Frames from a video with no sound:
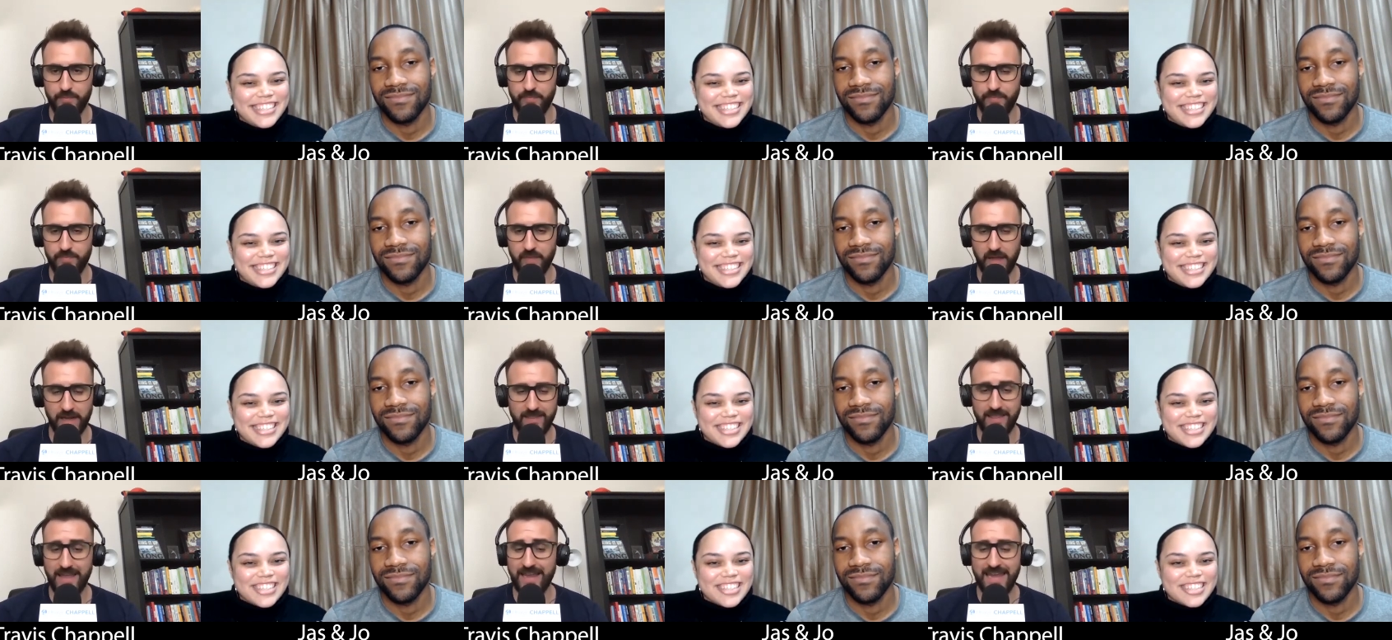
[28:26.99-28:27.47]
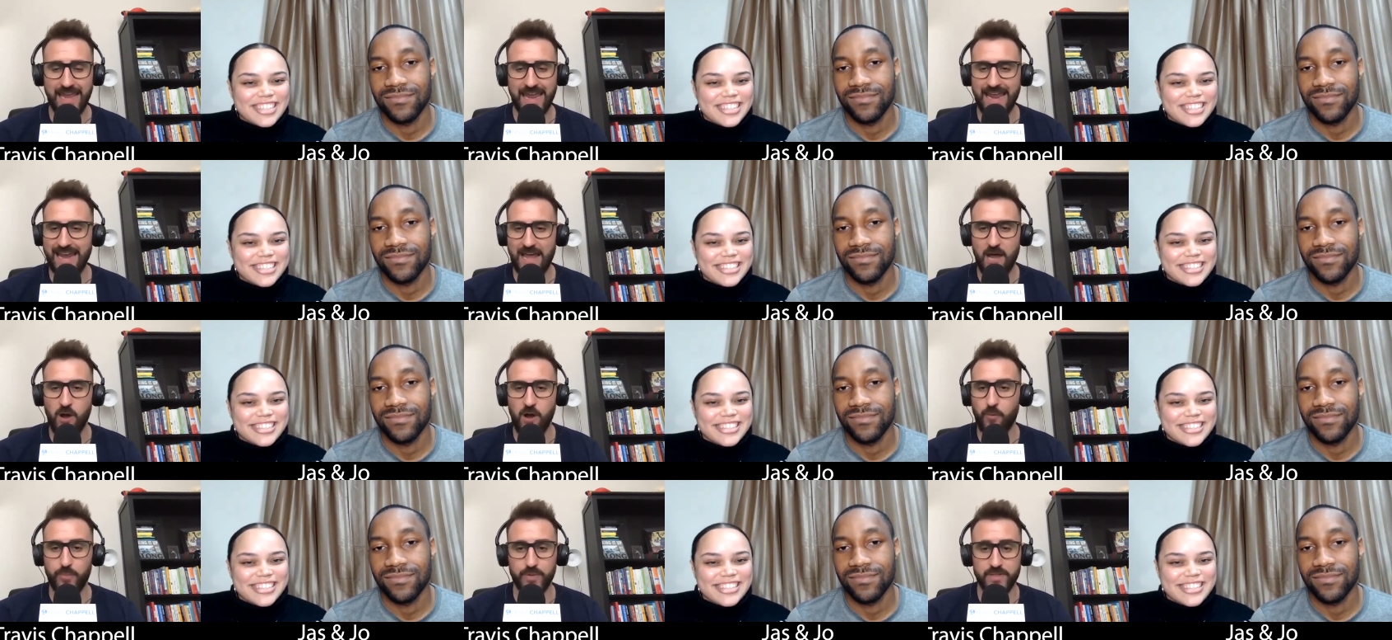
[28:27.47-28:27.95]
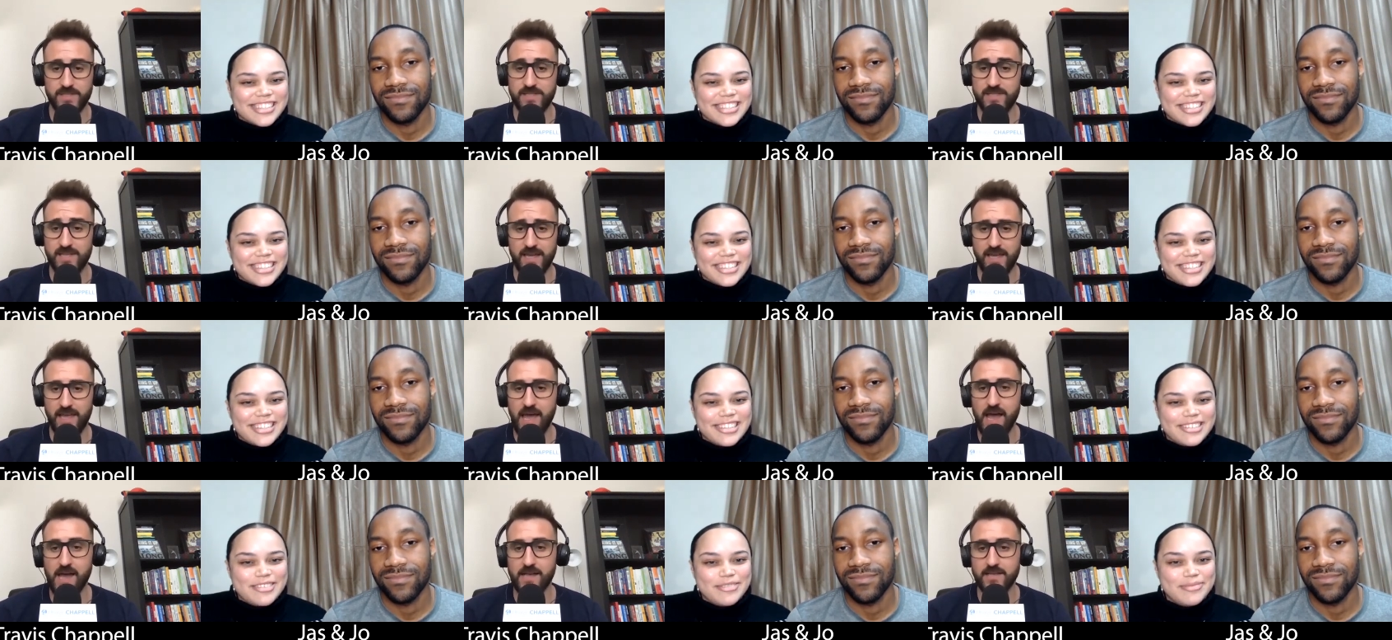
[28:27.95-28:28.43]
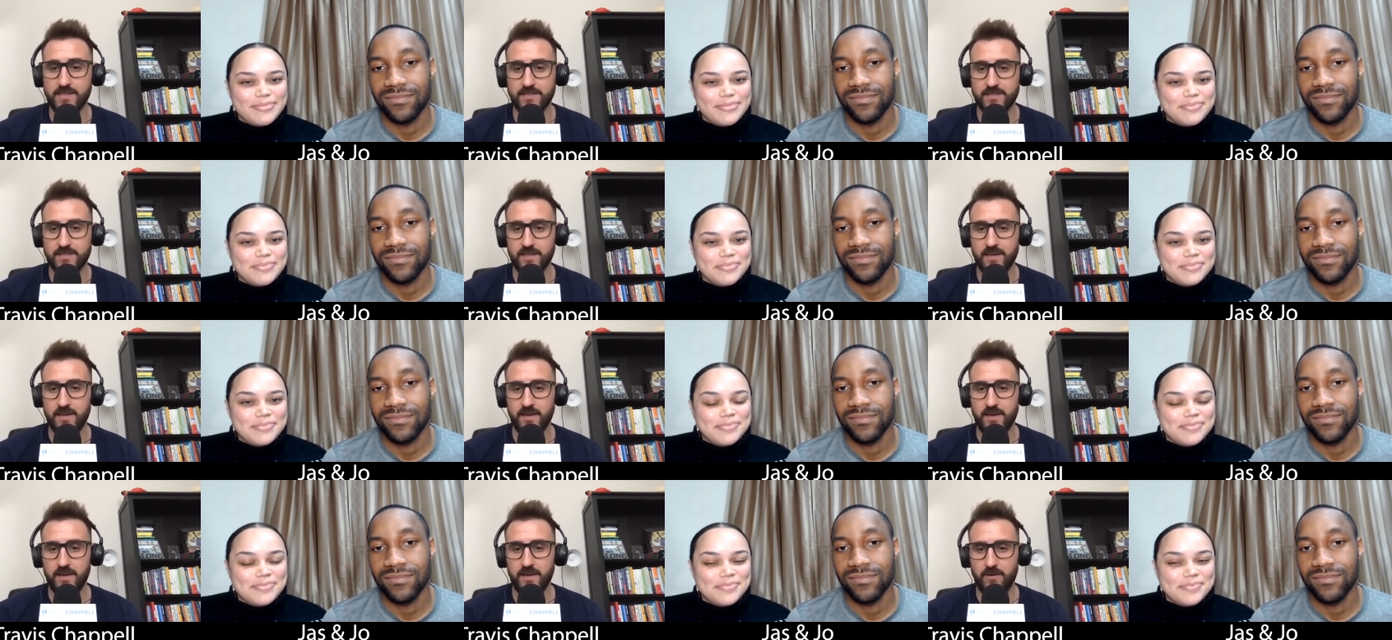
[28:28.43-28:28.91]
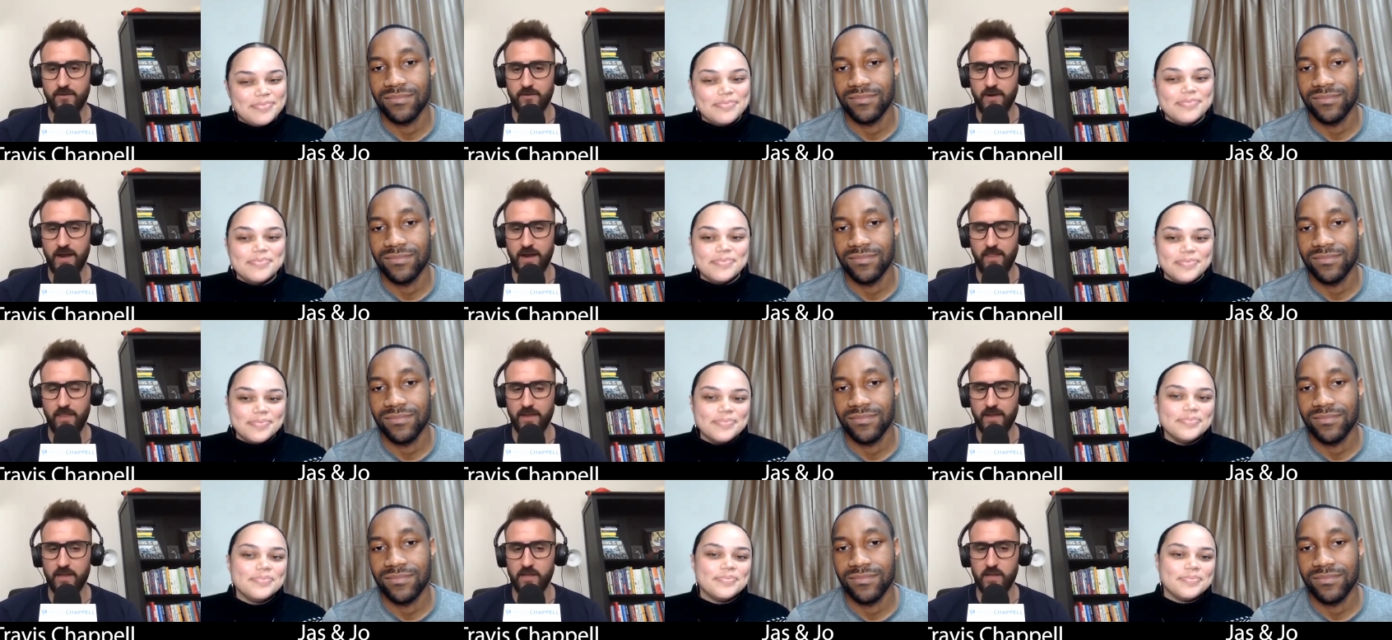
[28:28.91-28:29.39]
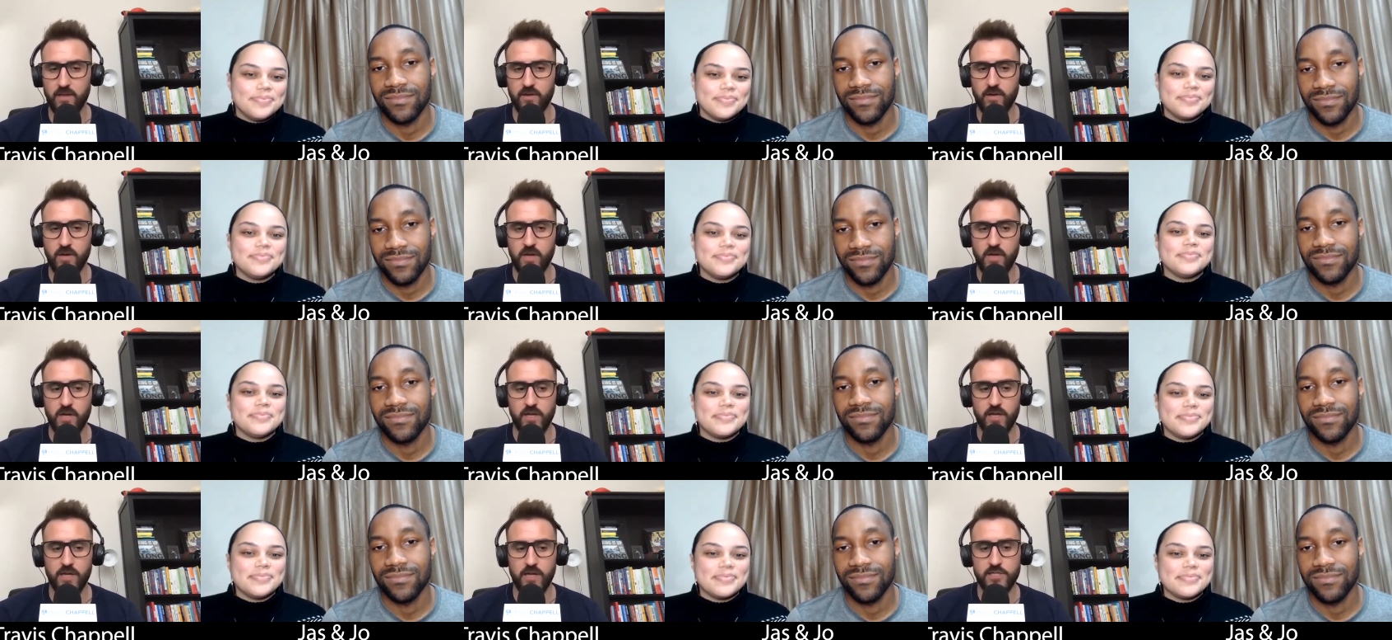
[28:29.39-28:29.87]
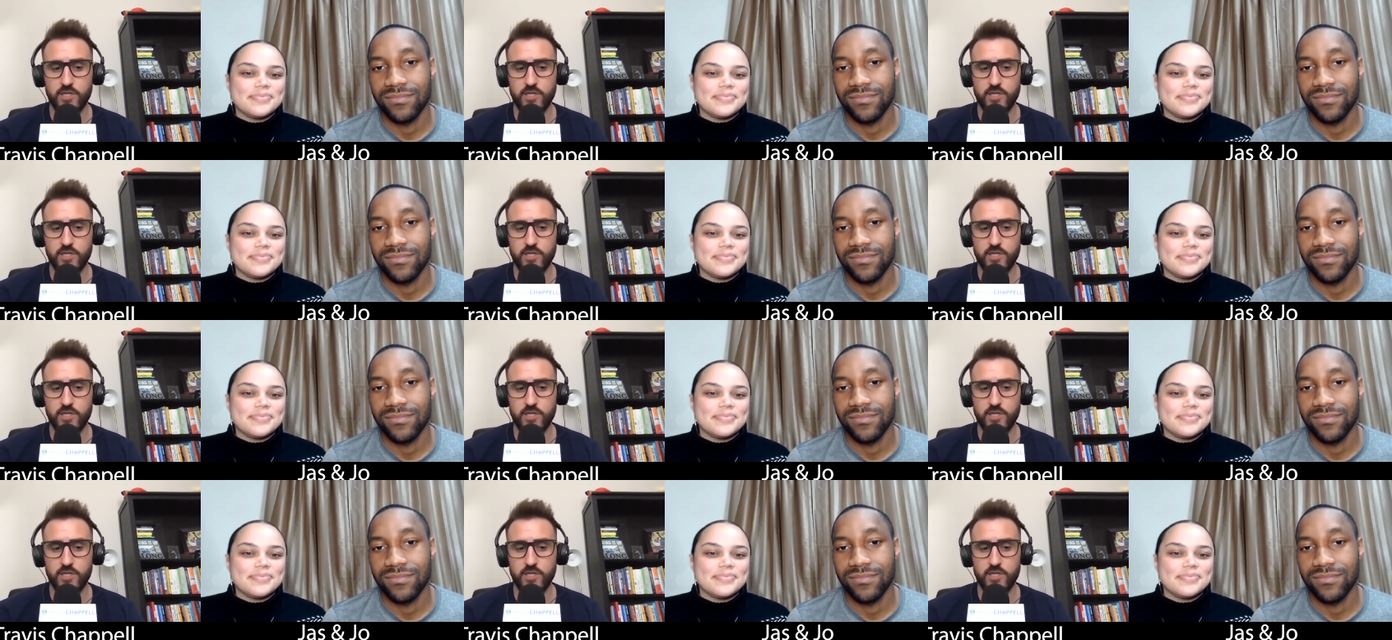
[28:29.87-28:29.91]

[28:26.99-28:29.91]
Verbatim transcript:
Speaker 1: like they can't help but say yes, right? Like it's